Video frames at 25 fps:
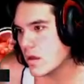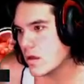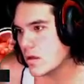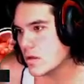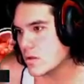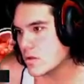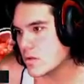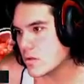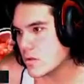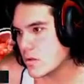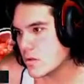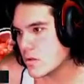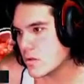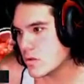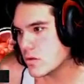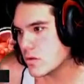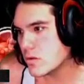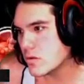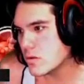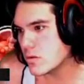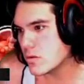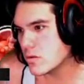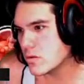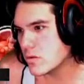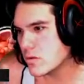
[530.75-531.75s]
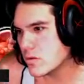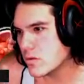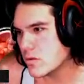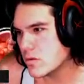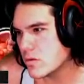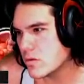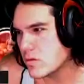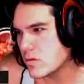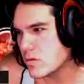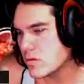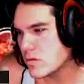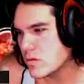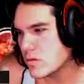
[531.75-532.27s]

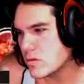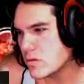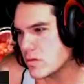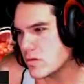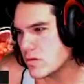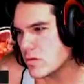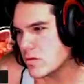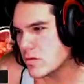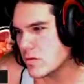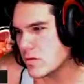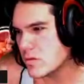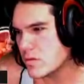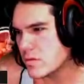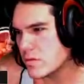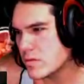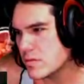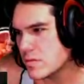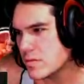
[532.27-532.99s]
So